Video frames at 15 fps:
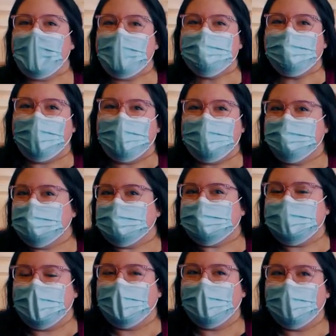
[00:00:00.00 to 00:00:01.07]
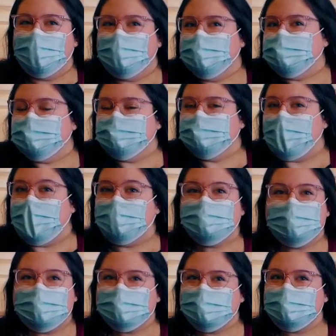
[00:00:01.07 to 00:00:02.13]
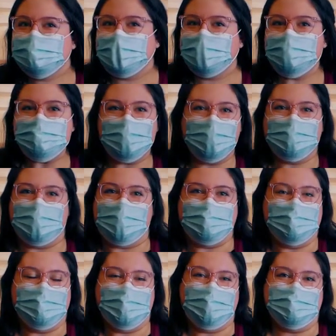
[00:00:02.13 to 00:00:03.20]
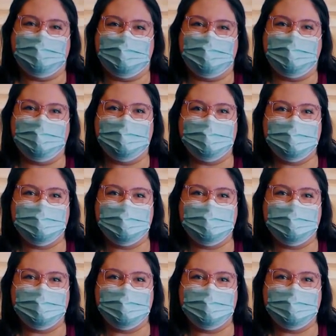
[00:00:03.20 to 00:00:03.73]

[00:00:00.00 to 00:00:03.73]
Hi, my name is Sarah, and this is my 60 second book recommendation.